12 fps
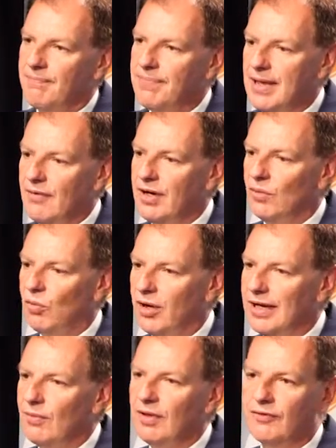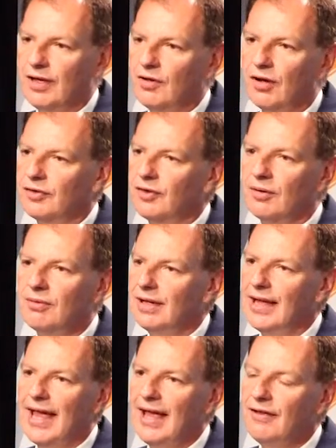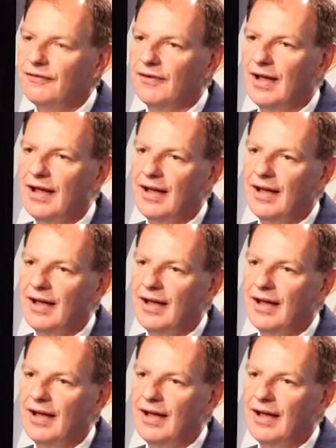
period working with VCOS, I really have.